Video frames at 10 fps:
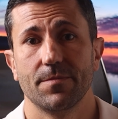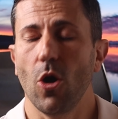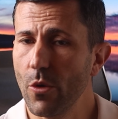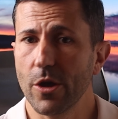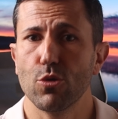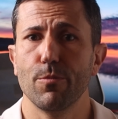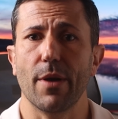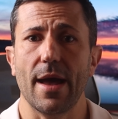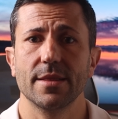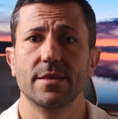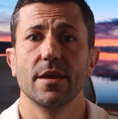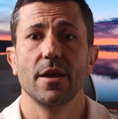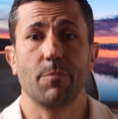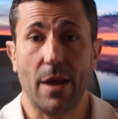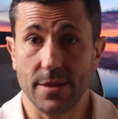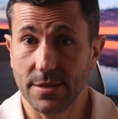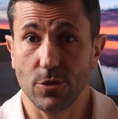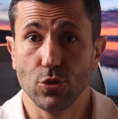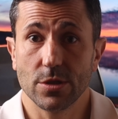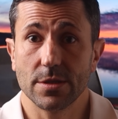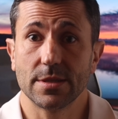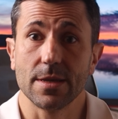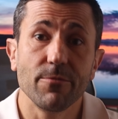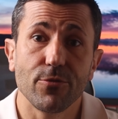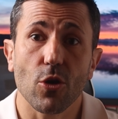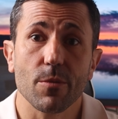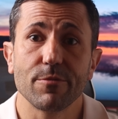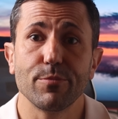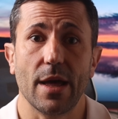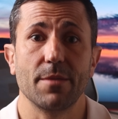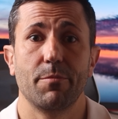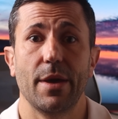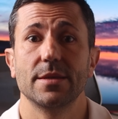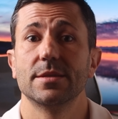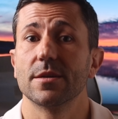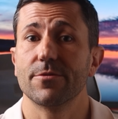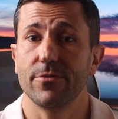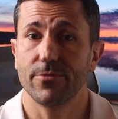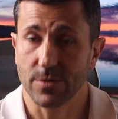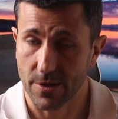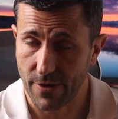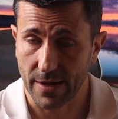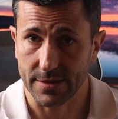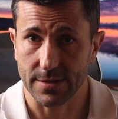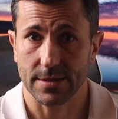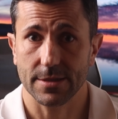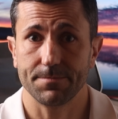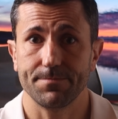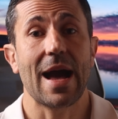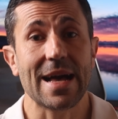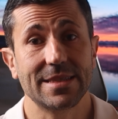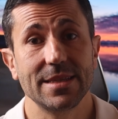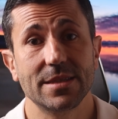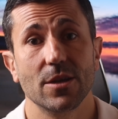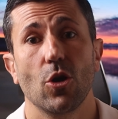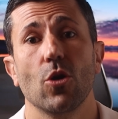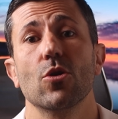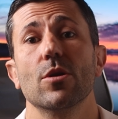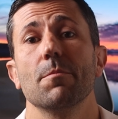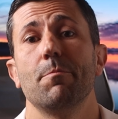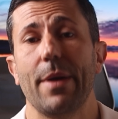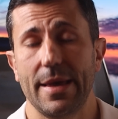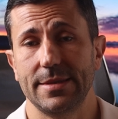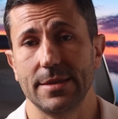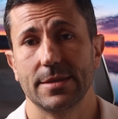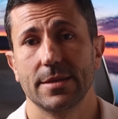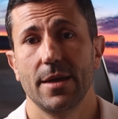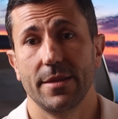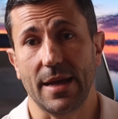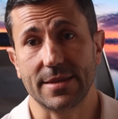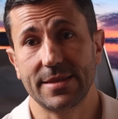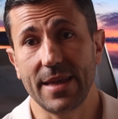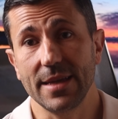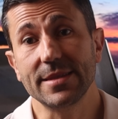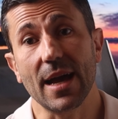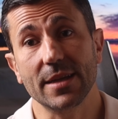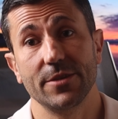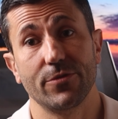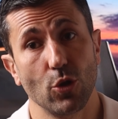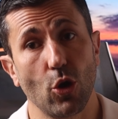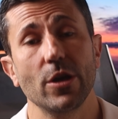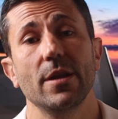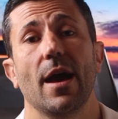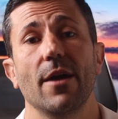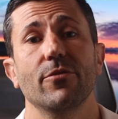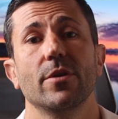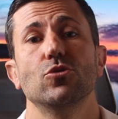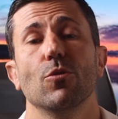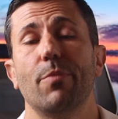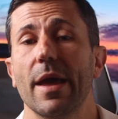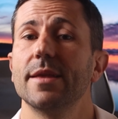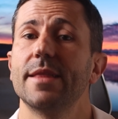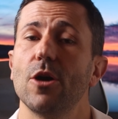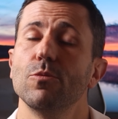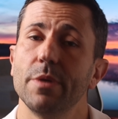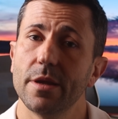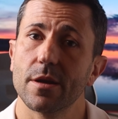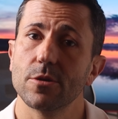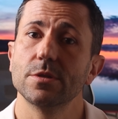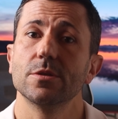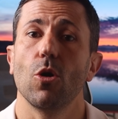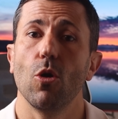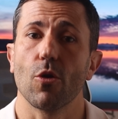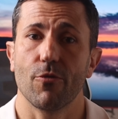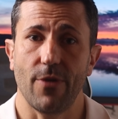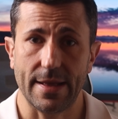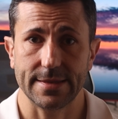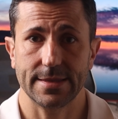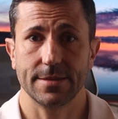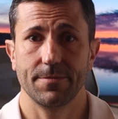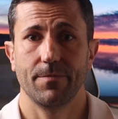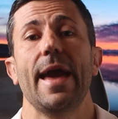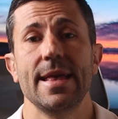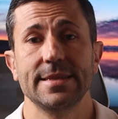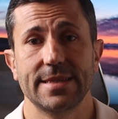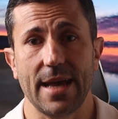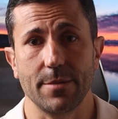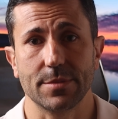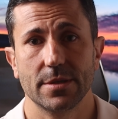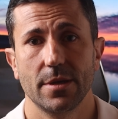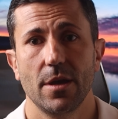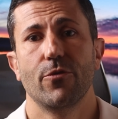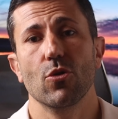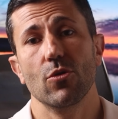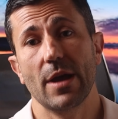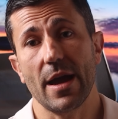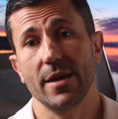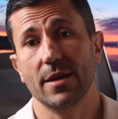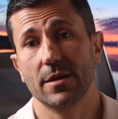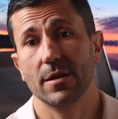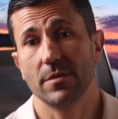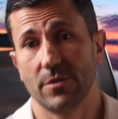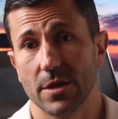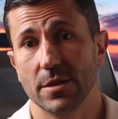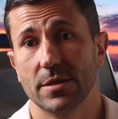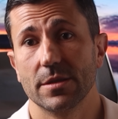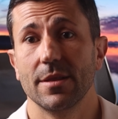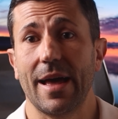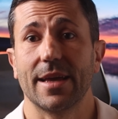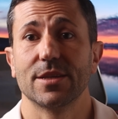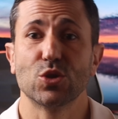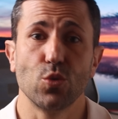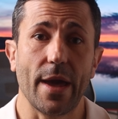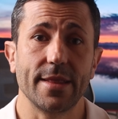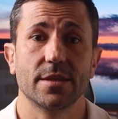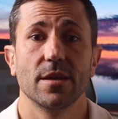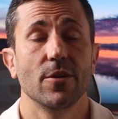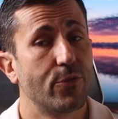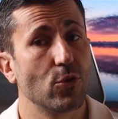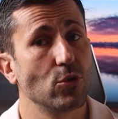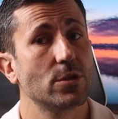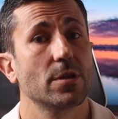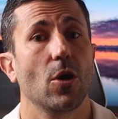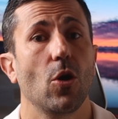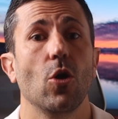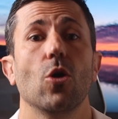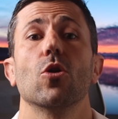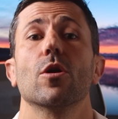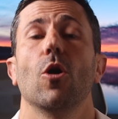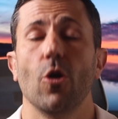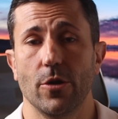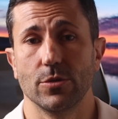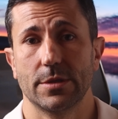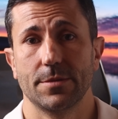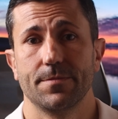All eco brands uses some form of plant-based surfactants, acids or bases that stays active long enough to break down minerals or fats. Enzymes for organic dirt like sweat, food or oils.